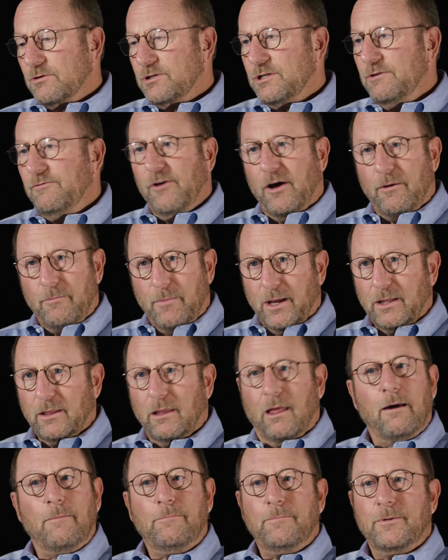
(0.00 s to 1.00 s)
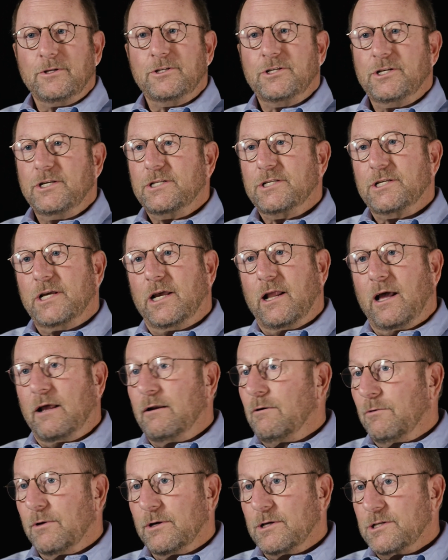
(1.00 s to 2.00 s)
she felt my lump, and she said, I
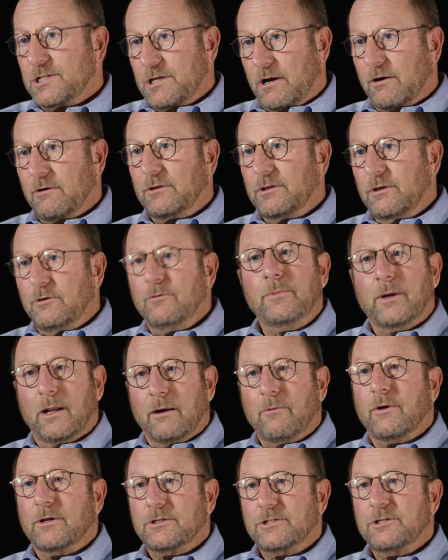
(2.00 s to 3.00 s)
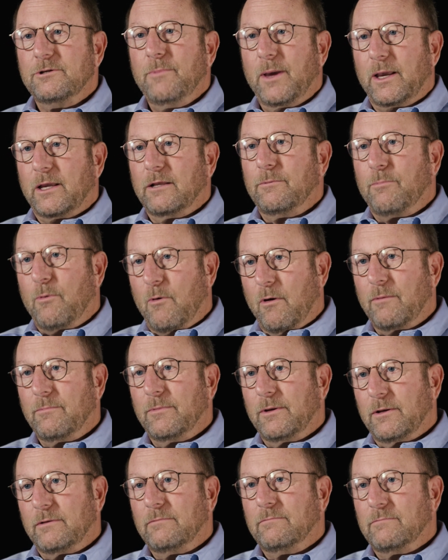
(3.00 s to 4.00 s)
don't want to startle you, but I want you to make an
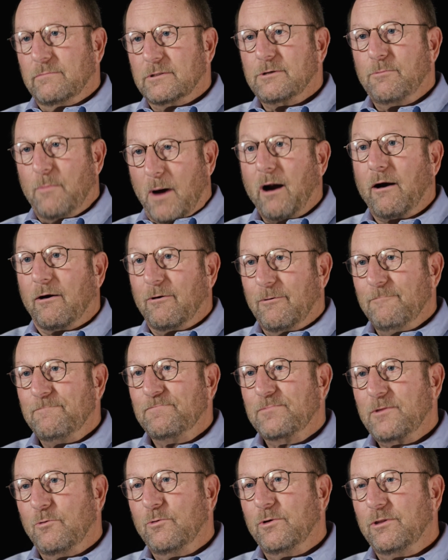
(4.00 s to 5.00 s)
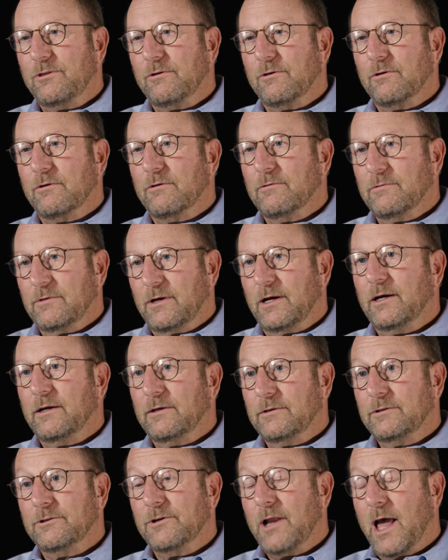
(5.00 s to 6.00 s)
appointment tomorrow with your
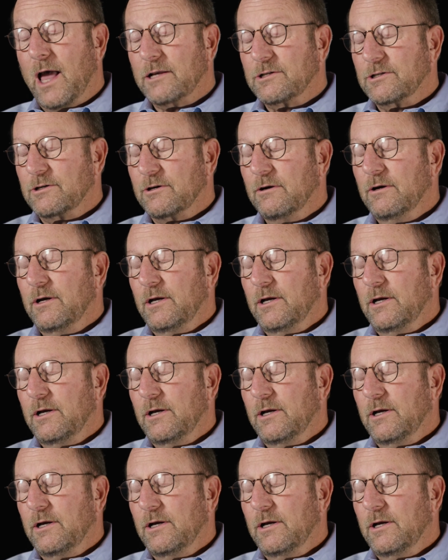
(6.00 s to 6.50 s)
doctor,